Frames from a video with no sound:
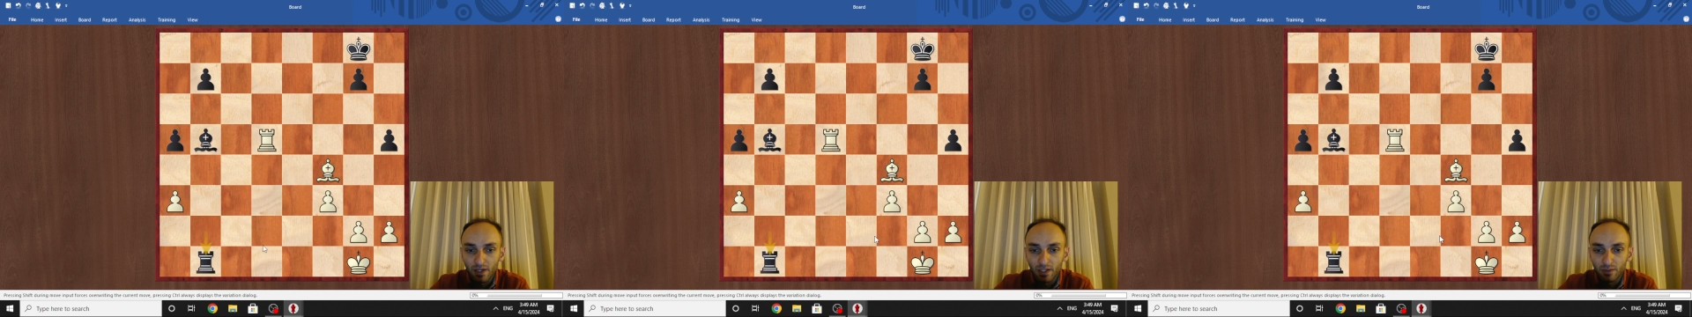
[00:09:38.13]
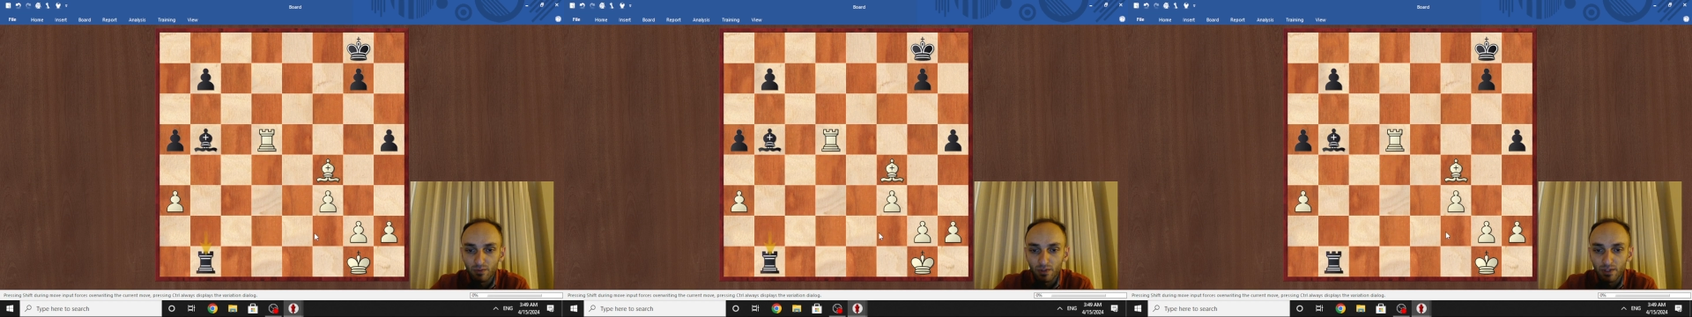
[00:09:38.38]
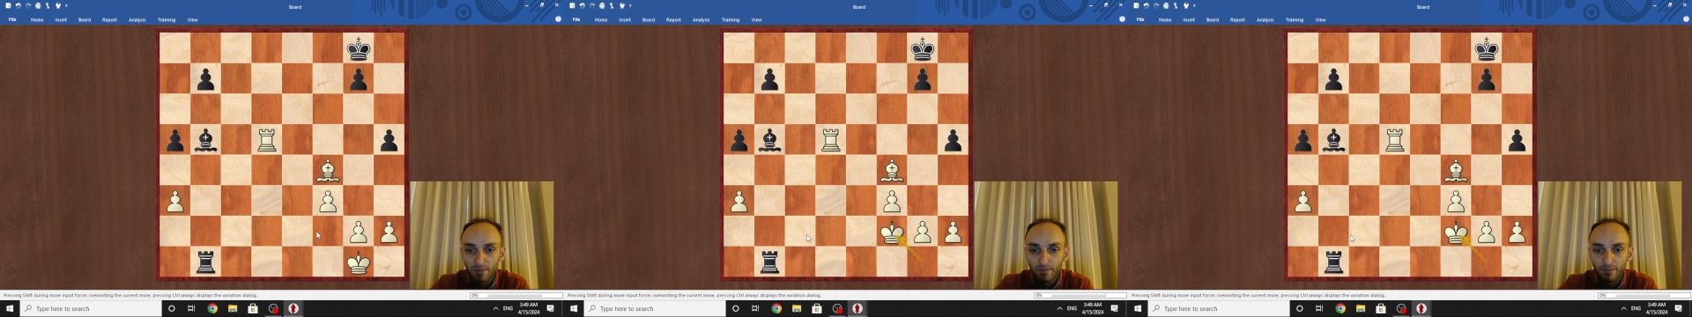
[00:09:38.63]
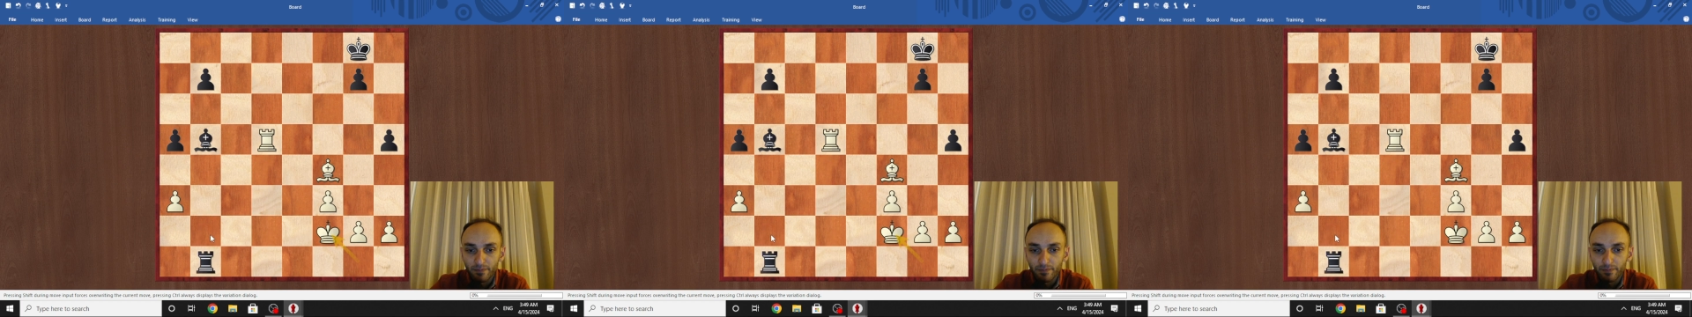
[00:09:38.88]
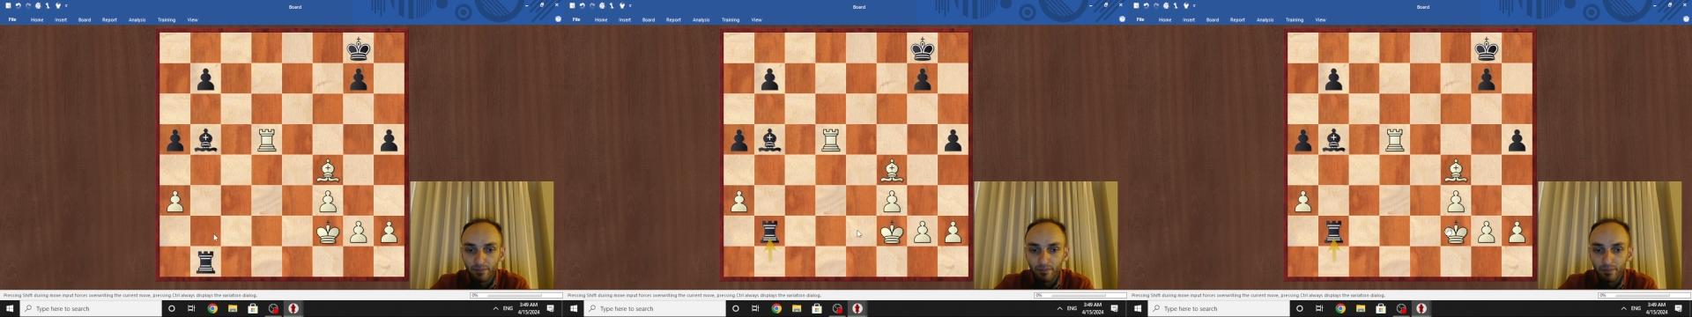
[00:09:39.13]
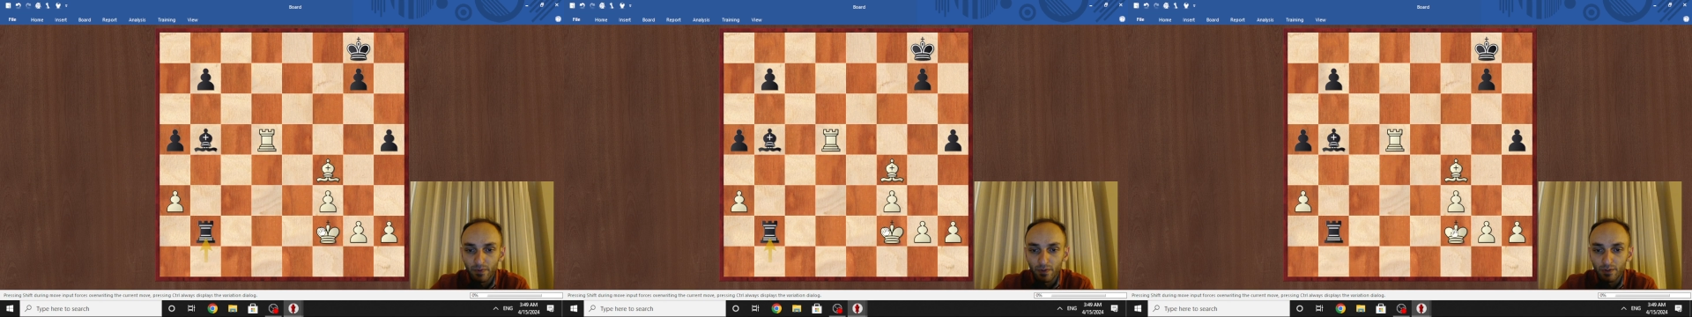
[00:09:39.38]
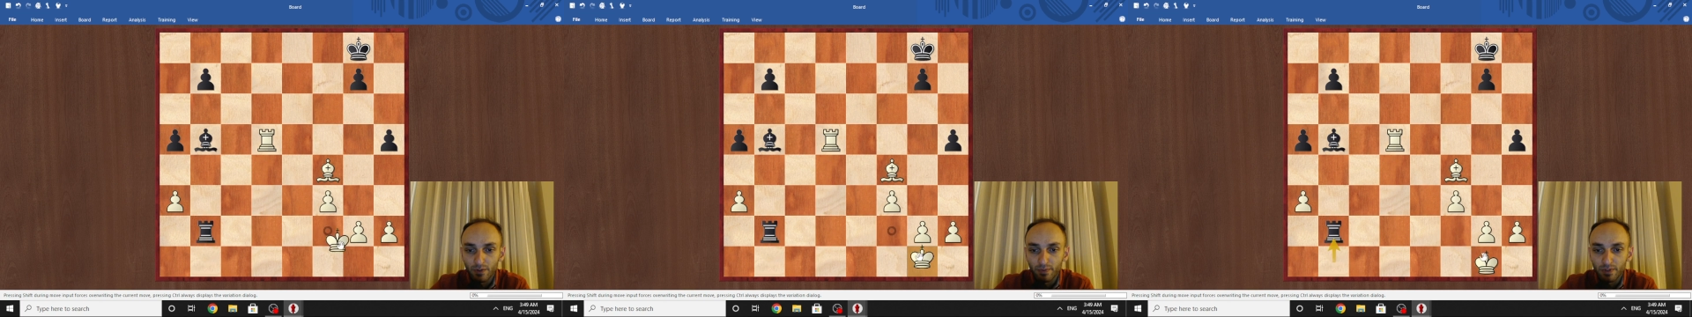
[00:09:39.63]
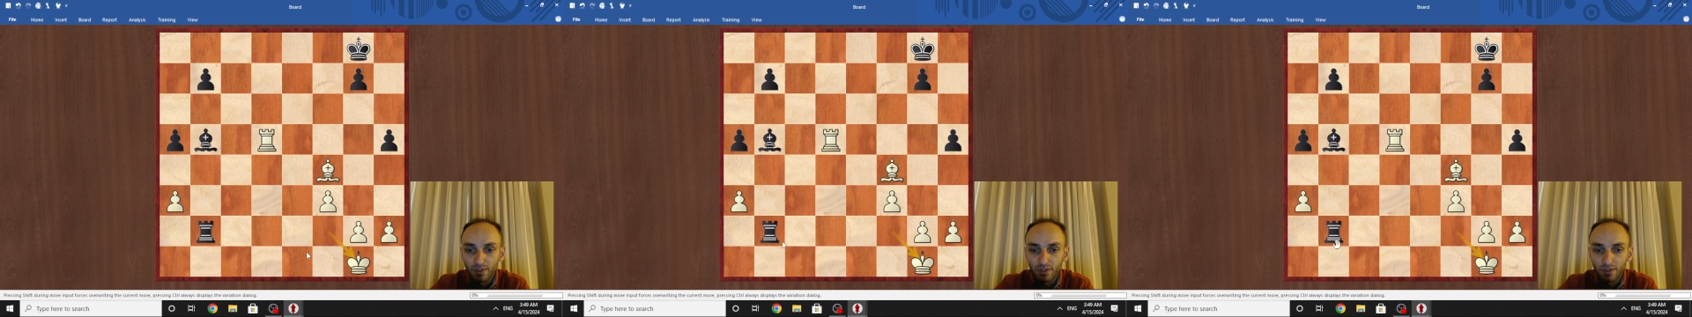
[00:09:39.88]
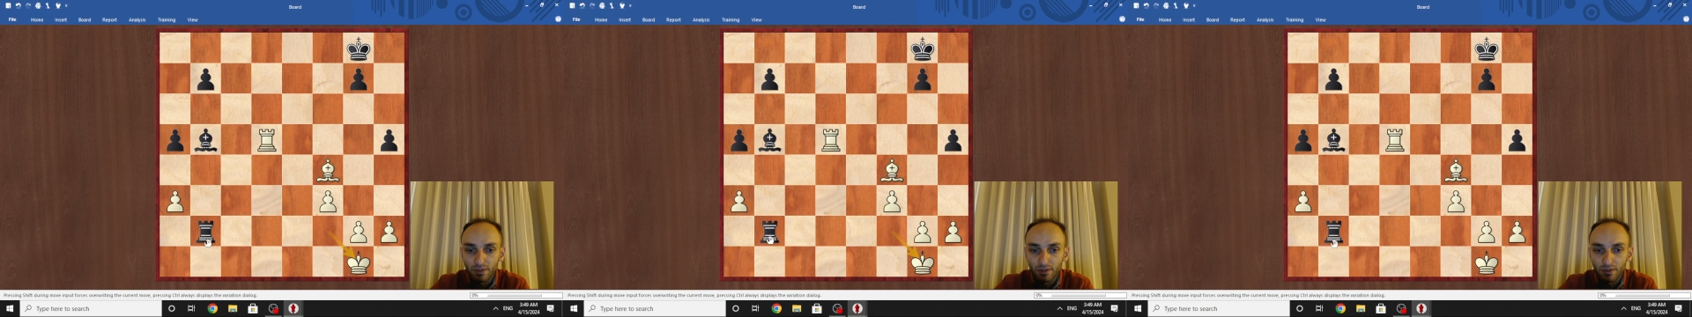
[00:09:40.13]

And we repeated.